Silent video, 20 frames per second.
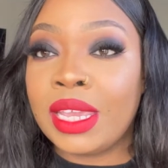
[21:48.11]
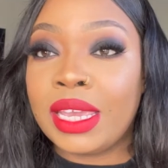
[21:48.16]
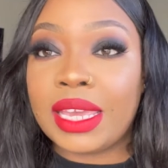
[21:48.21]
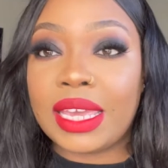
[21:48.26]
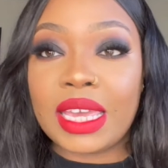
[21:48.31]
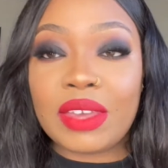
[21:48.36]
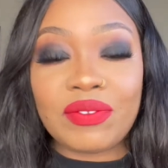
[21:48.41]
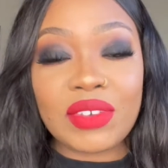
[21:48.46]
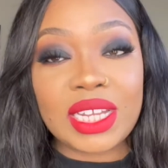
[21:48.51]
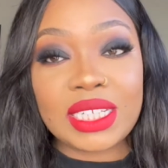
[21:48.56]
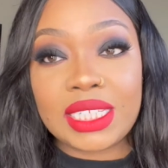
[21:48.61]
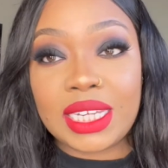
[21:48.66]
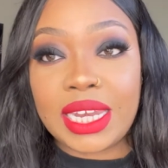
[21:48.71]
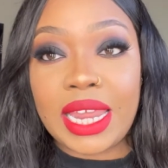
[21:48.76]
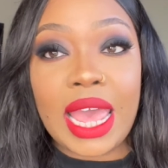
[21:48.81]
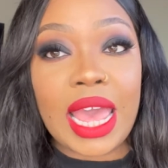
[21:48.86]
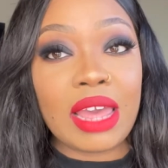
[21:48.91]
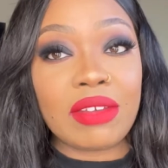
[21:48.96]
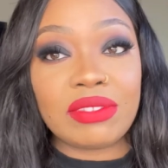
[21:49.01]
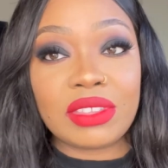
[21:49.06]
If I didn't
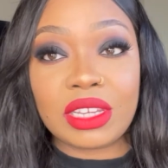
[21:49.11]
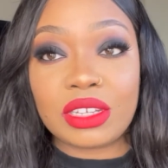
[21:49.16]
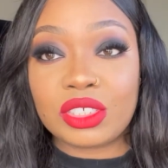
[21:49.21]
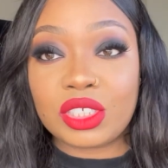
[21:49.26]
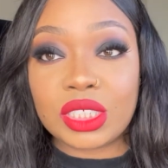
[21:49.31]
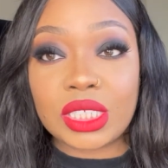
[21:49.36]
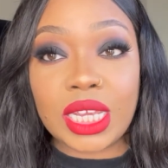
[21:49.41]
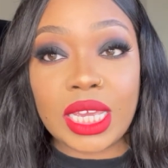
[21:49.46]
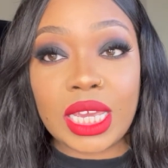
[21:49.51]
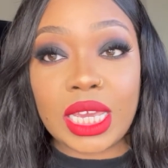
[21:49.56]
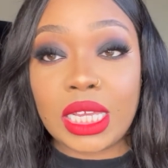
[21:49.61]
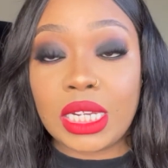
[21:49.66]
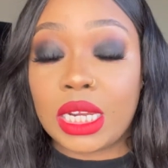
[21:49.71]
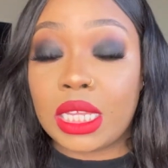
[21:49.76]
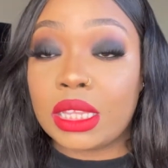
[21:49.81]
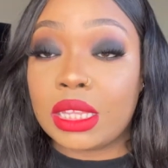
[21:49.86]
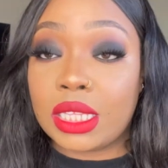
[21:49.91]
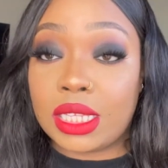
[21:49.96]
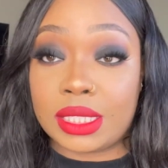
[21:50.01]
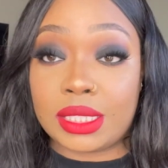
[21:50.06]
have their shade,
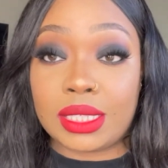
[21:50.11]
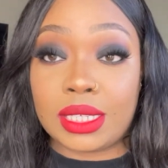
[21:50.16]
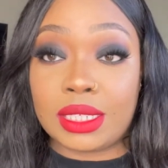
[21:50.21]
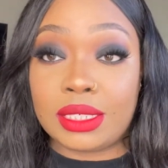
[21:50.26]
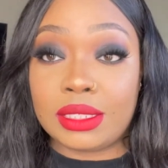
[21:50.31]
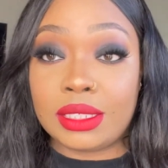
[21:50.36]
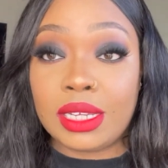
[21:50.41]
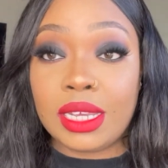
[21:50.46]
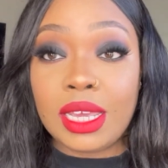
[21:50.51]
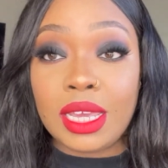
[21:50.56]
listen.